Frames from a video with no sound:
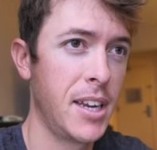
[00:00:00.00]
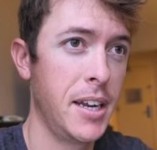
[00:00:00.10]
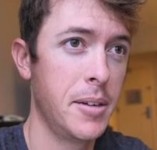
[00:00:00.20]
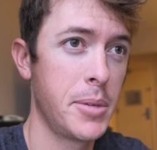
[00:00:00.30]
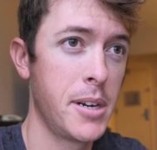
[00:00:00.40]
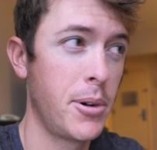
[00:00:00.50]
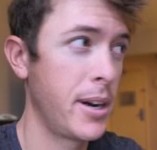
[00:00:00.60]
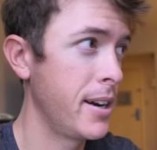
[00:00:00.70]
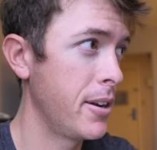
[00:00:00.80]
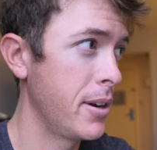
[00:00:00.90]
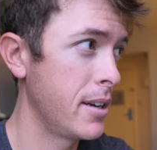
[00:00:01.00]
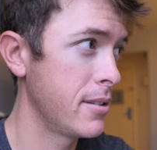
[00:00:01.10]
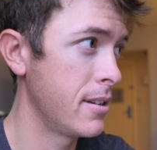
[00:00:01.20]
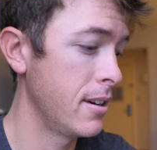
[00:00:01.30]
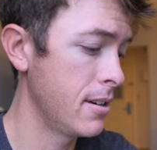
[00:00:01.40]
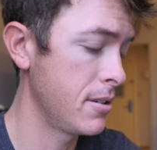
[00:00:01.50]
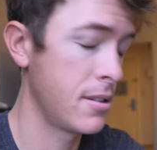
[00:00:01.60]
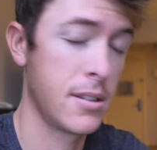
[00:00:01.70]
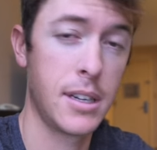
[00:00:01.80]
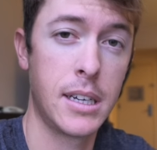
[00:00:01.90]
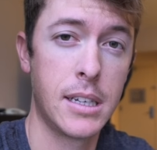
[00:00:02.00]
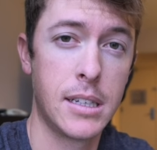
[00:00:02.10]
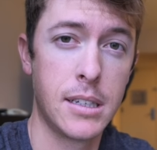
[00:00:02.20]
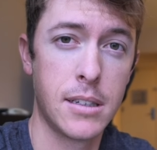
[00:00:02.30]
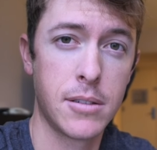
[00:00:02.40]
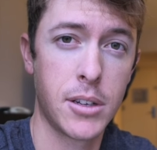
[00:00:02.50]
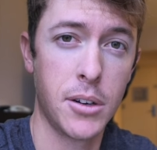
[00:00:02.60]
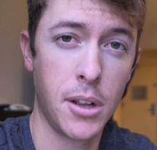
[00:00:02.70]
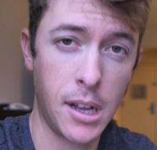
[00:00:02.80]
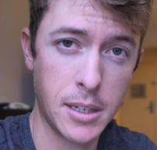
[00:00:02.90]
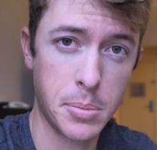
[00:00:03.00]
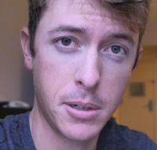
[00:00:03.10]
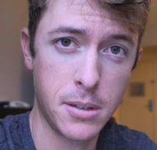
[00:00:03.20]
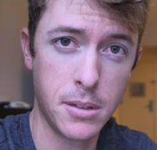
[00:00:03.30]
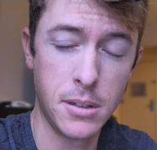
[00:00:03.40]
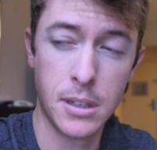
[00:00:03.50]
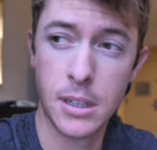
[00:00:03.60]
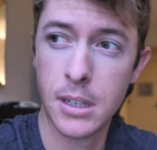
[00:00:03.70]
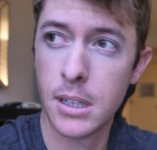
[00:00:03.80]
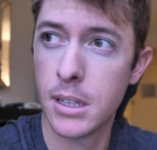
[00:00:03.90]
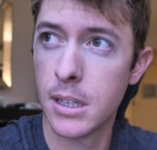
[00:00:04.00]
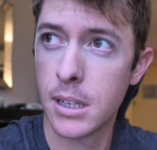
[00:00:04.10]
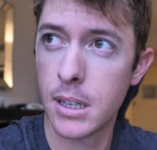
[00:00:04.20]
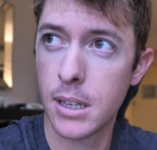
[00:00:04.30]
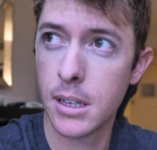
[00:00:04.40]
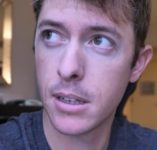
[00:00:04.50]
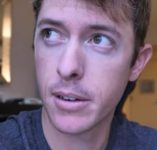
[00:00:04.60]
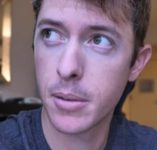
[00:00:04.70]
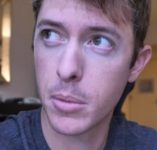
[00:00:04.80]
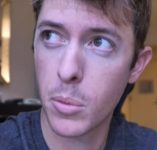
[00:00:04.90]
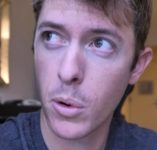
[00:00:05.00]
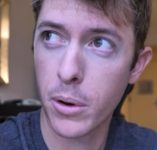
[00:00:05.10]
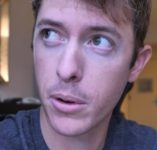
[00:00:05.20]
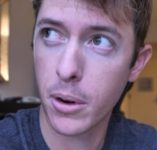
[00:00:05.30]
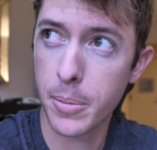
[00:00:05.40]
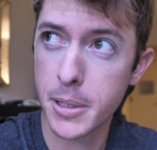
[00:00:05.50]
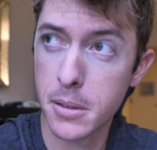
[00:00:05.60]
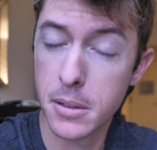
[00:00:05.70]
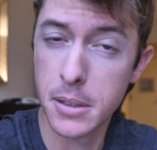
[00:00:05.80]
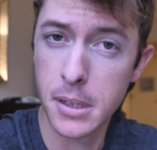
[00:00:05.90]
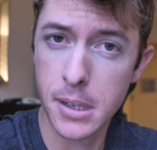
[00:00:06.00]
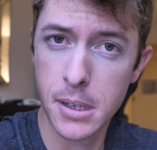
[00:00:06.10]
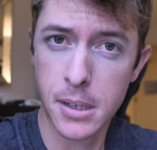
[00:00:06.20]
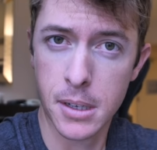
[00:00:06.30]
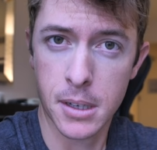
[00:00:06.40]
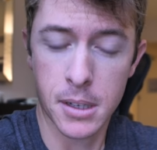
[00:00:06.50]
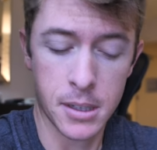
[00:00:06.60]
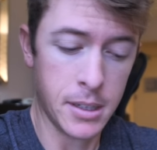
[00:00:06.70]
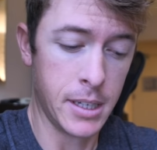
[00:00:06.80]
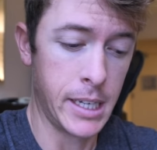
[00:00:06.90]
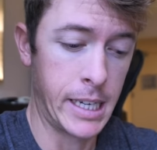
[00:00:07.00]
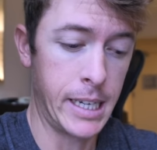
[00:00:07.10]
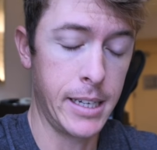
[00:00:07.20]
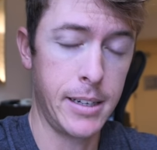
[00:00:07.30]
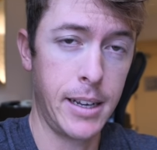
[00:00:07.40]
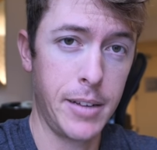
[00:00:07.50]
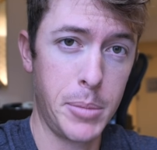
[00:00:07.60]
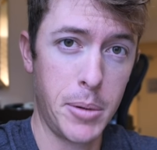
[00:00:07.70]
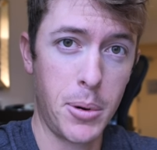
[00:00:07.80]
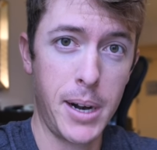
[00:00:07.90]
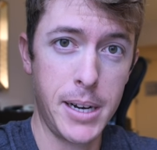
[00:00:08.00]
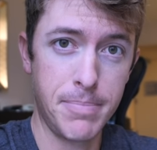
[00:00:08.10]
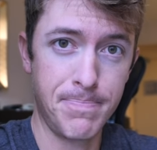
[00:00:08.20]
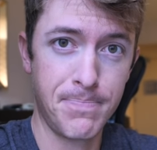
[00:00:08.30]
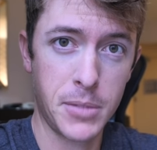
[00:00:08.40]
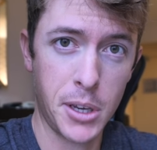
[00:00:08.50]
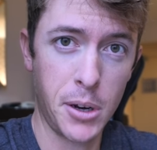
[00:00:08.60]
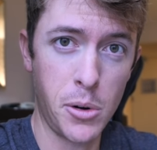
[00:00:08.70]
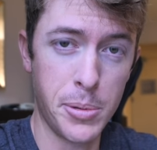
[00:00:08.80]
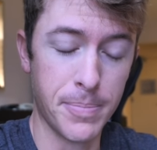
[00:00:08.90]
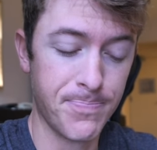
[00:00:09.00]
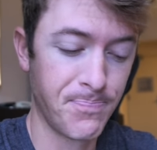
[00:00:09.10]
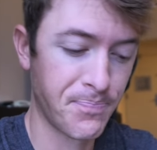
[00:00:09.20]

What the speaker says: and I'm getting ready to go downstairs and go to the hospital here at Memorial Hermann and have my brain cut open.